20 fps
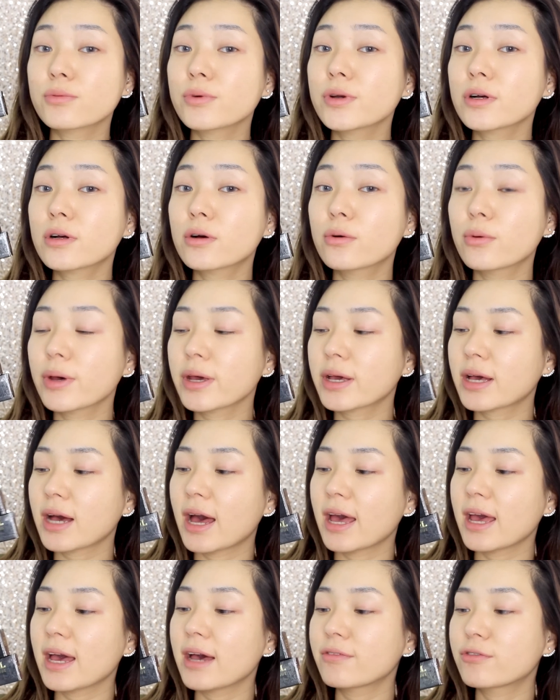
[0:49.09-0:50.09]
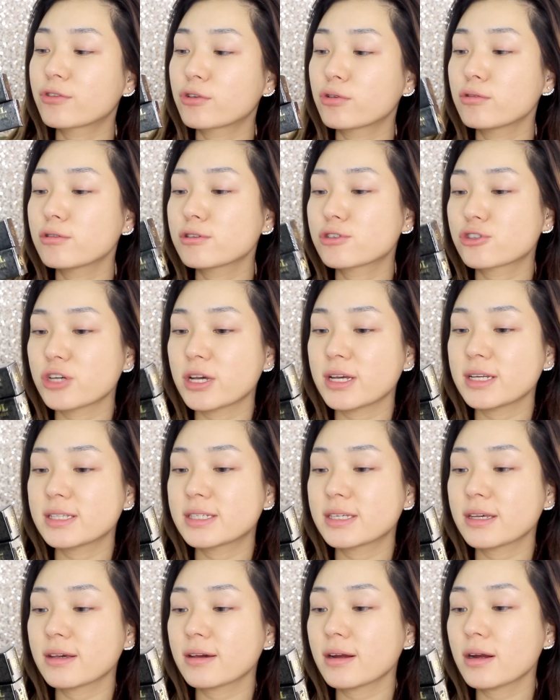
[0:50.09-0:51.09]
real quick, I have two
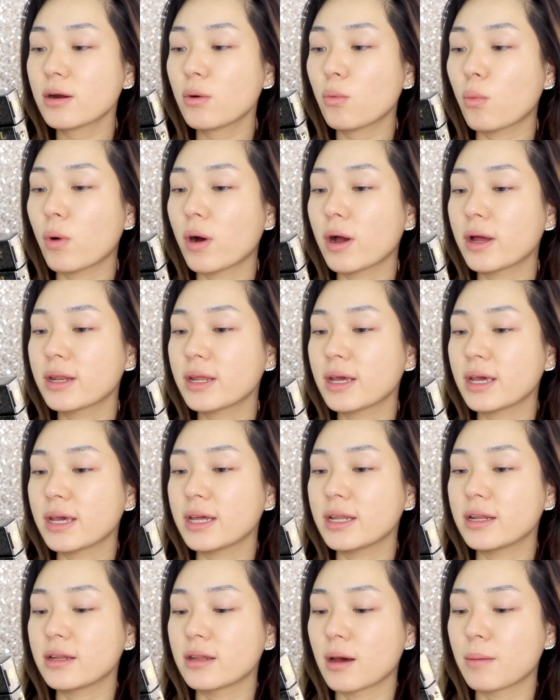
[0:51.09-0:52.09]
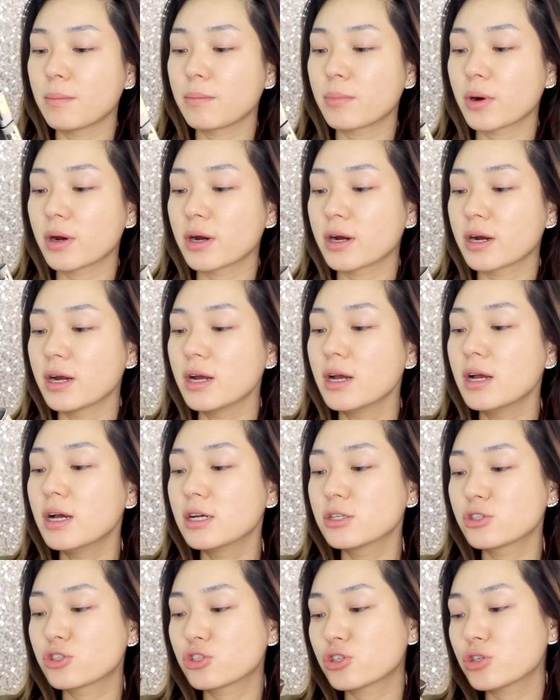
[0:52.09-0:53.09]
shades here, one in number
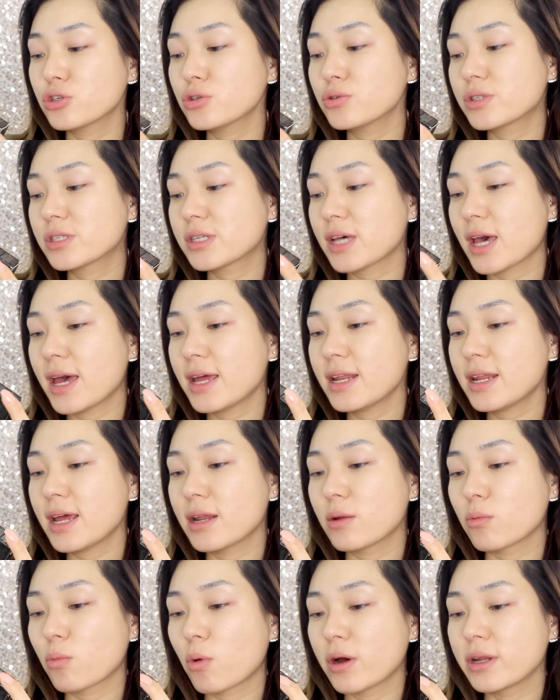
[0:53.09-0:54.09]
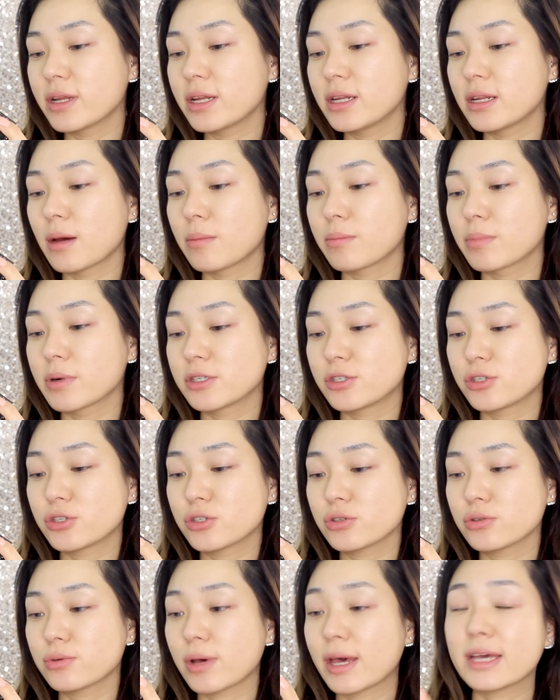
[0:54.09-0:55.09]
210 and one in number
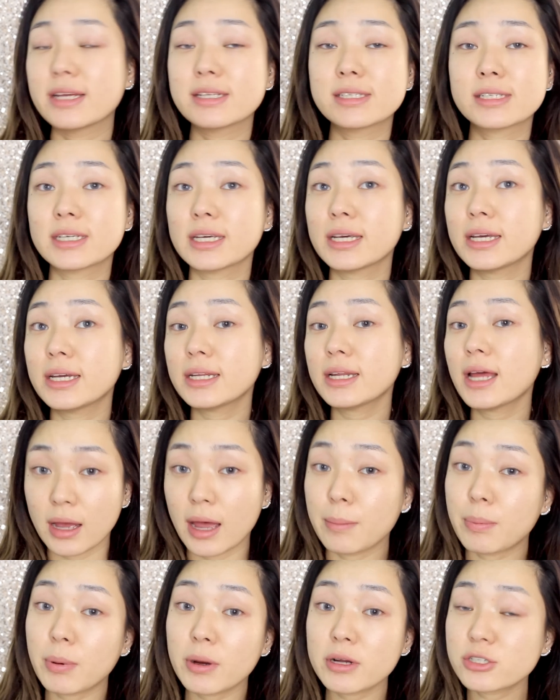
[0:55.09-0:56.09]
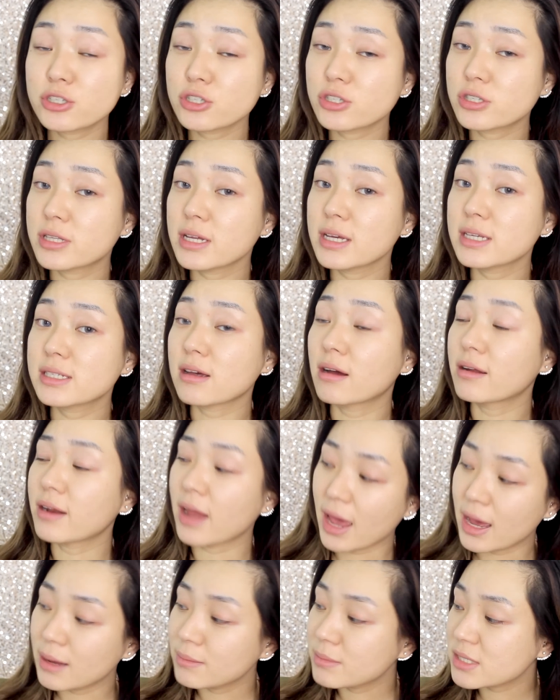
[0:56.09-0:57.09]
218. I purchased these on
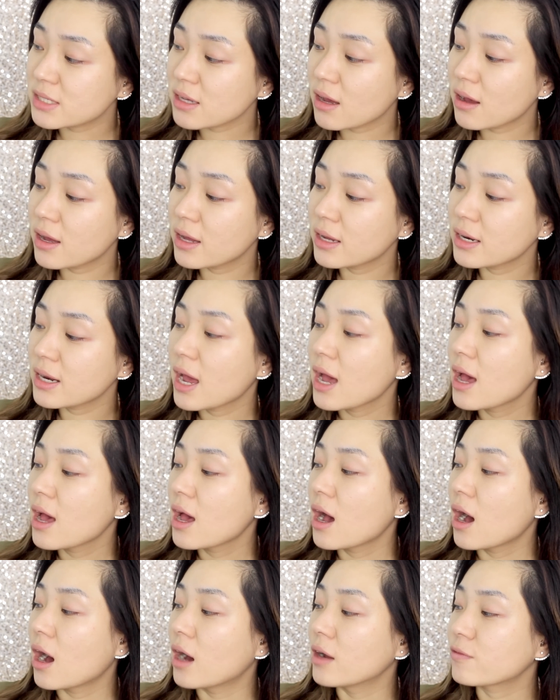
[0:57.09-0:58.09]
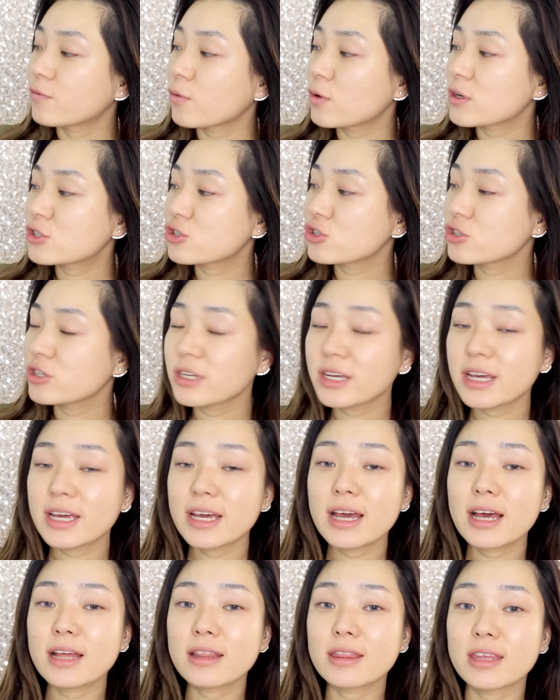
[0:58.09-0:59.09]
Amazon.
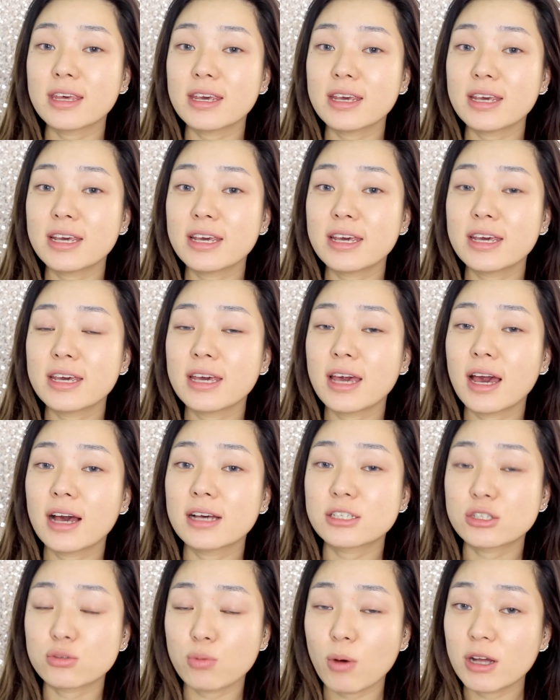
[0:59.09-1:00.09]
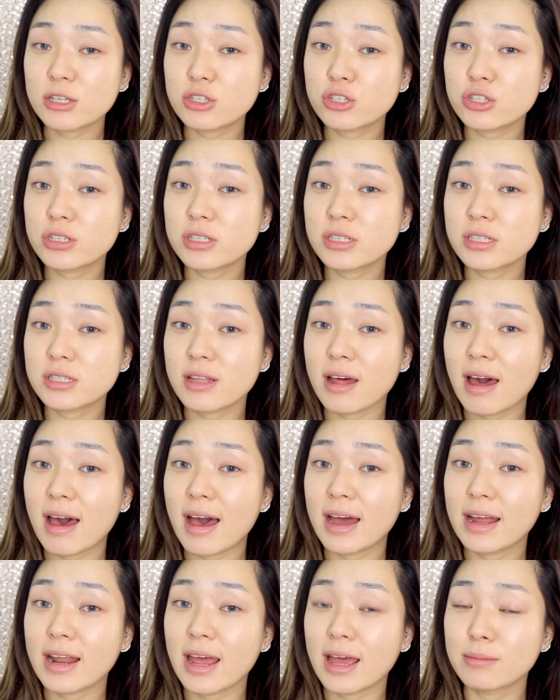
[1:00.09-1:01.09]
Unfortunately, the swatches
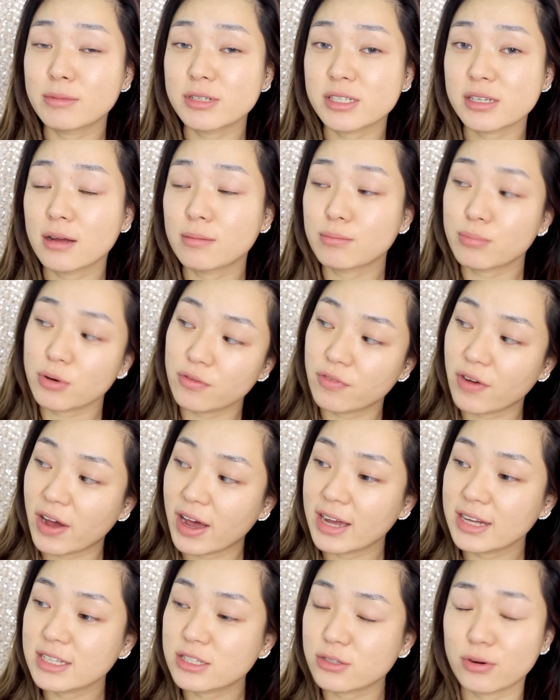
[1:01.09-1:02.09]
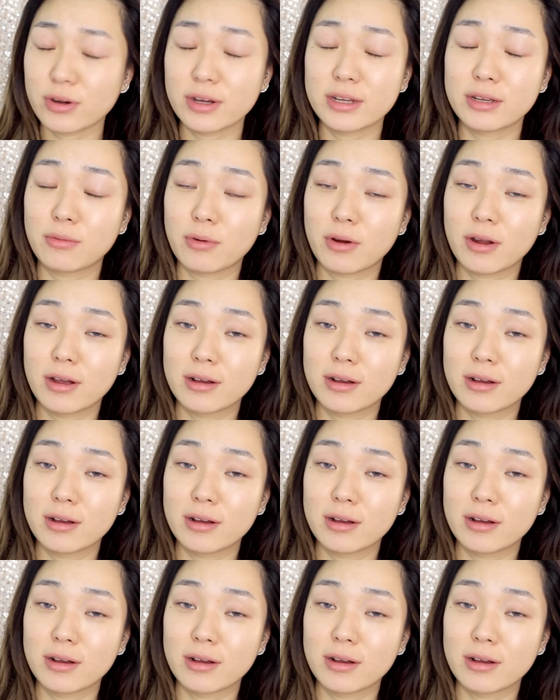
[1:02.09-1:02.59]
that Amazon provides, or anywhere